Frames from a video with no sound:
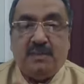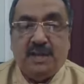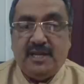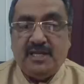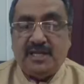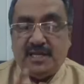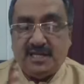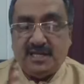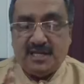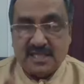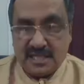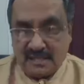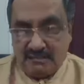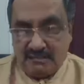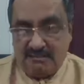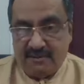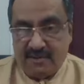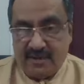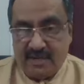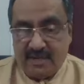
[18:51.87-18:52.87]
please
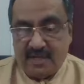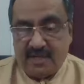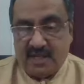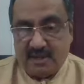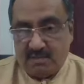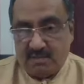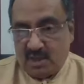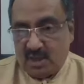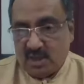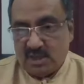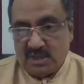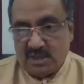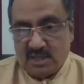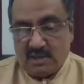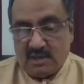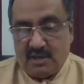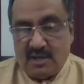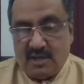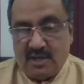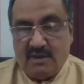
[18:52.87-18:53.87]
refer NABARD
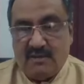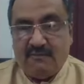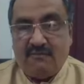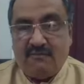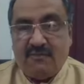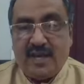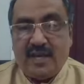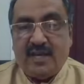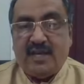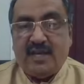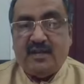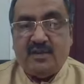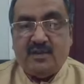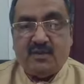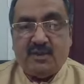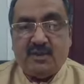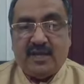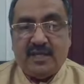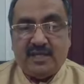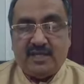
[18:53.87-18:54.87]
circular, wherein
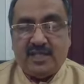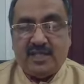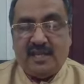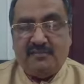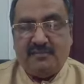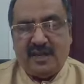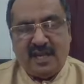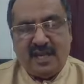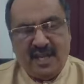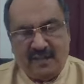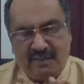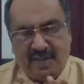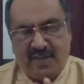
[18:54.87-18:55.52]
you can easily find.